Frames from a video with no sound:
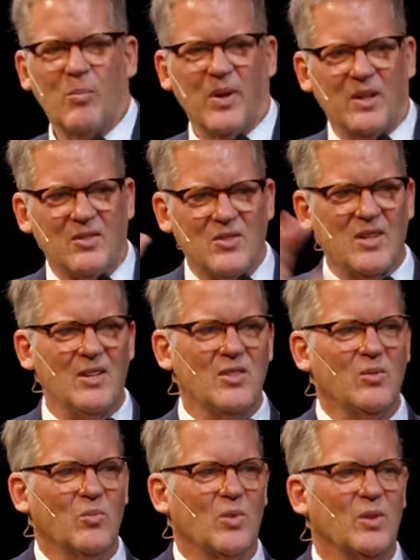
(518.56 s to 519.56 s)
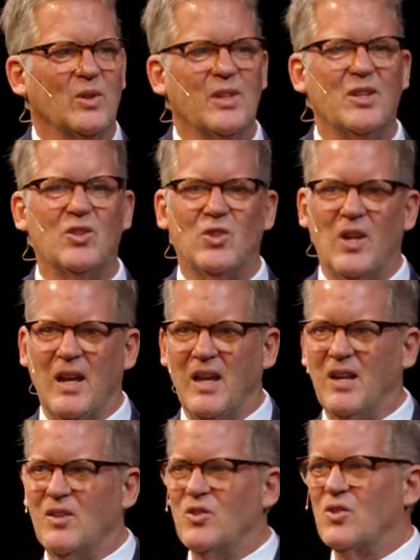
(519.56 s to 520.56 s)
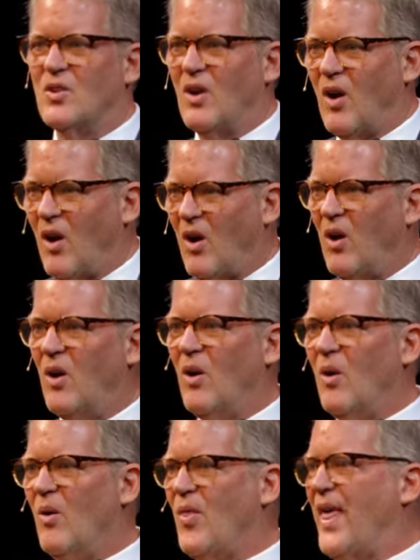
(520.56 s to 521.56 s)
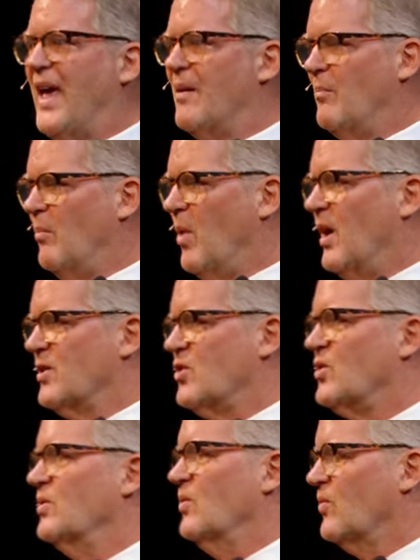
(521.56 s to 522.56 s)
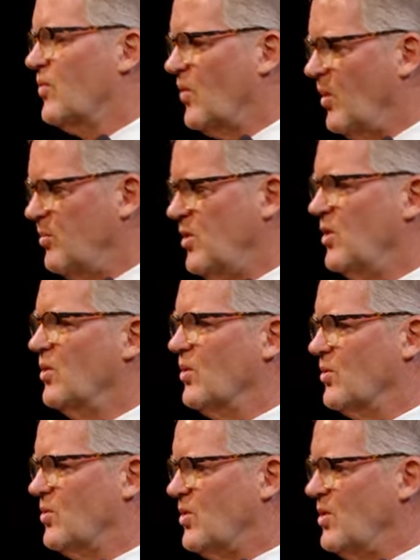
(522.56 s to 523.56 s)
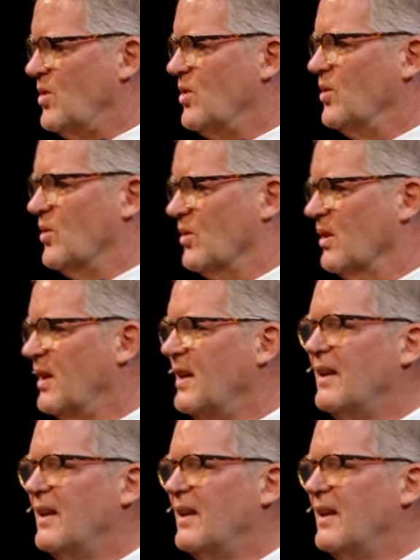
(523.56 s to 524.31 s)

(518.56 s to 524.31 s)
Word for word: but it doesn't really change all that much from year to year.